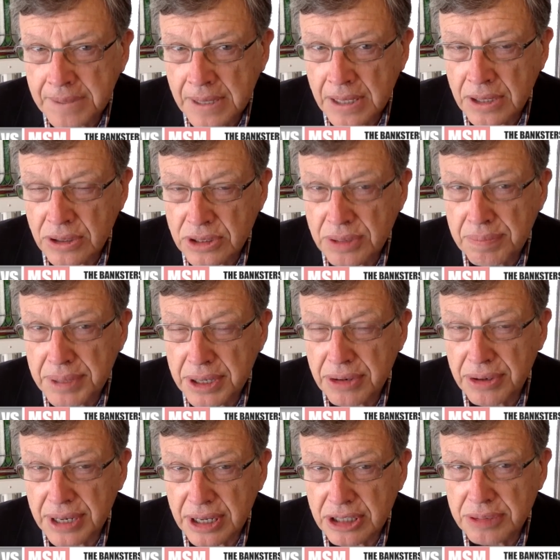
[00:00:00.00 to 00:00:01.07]
And there's a
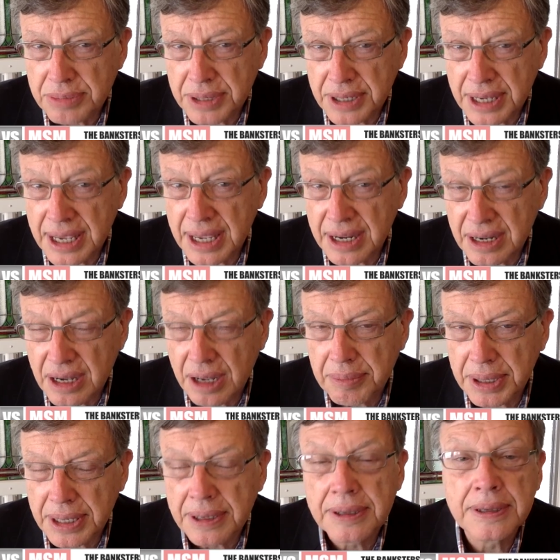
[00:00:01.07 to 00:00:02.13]
bigger announcement, again,
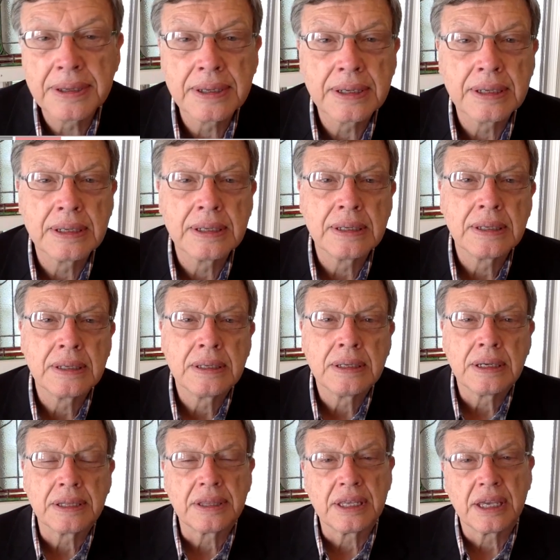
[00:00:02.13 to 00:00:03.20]
coming
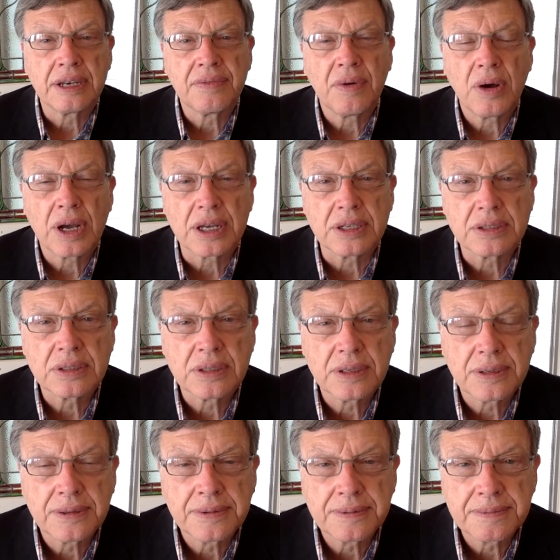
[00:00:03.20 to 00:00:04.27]
at the end of August.
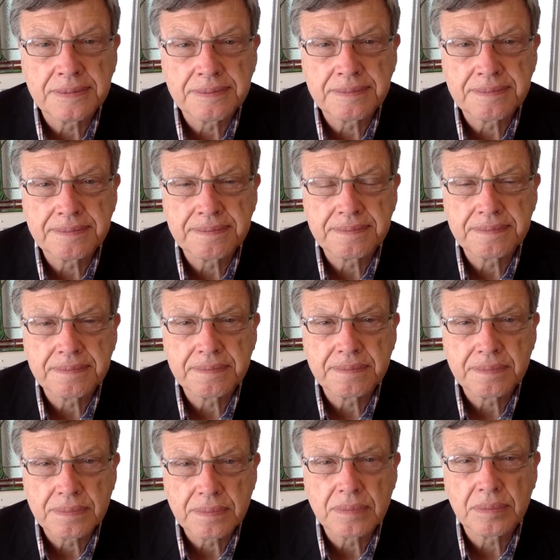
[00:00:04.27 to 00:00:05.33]

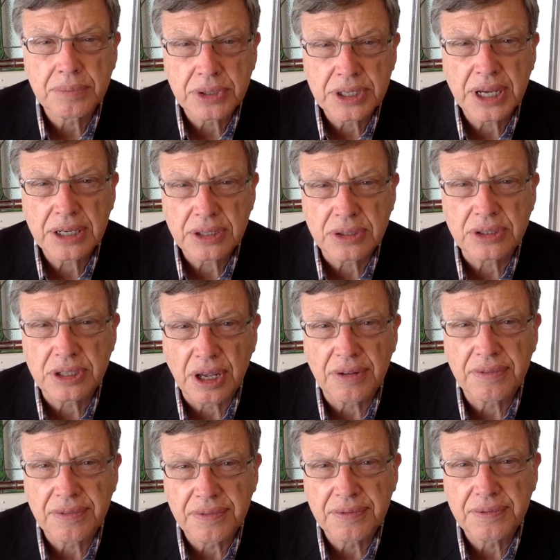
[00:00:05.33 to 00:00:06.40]
Protect yourself.
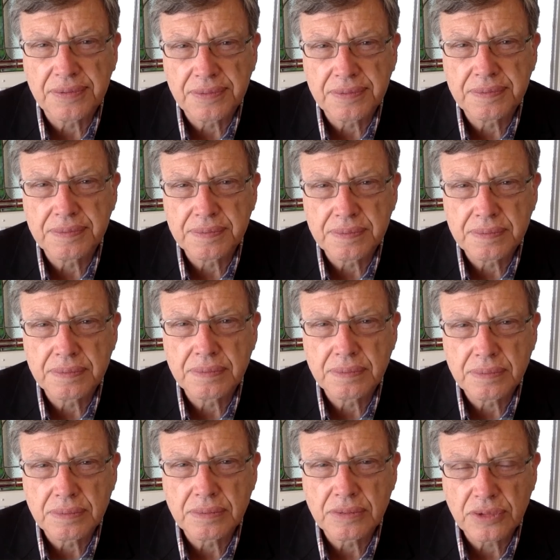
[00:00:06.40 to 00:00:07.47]

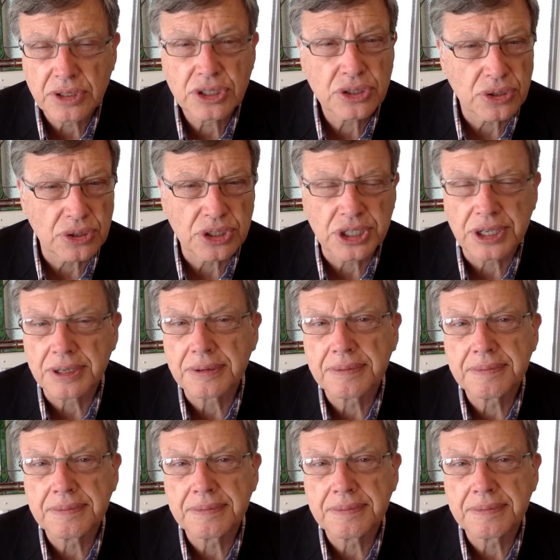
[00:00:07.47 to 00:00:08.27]
Research it.